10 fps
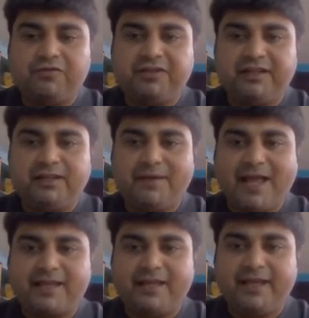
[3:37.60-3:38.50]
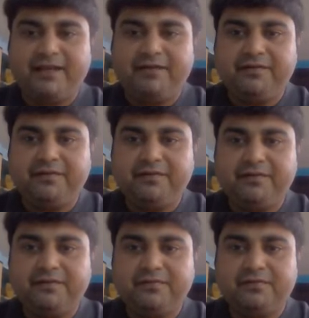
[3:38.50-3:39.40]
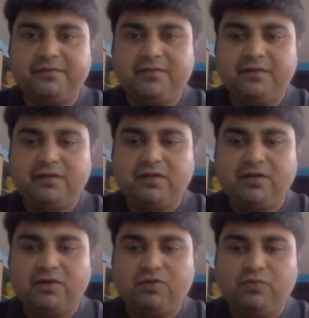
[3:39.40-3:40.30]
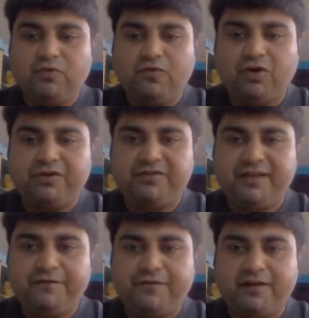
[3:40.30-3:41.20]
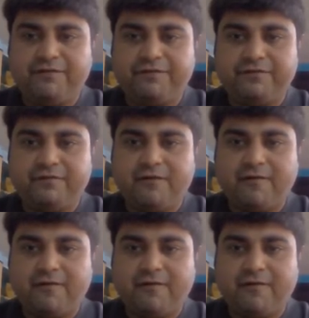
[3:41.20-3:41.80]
forcing the black king to move on c5